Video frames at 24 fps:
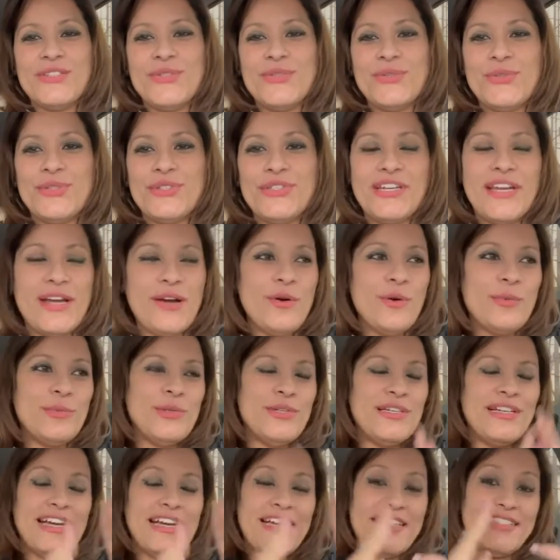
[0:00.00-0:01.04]
today. I hope
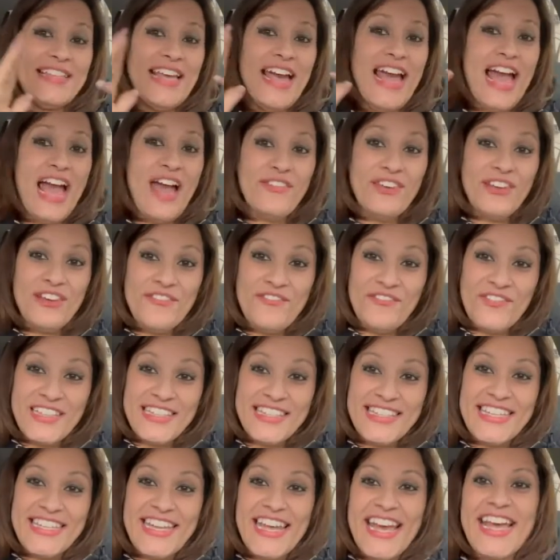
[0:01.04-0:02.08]
you guys are having a
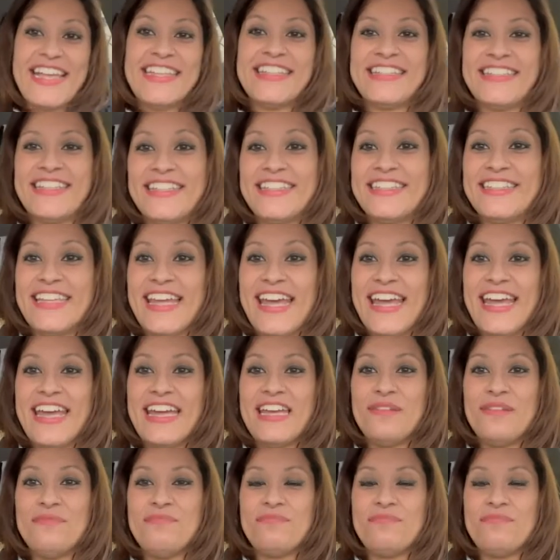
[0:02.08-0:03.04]
fantastic day.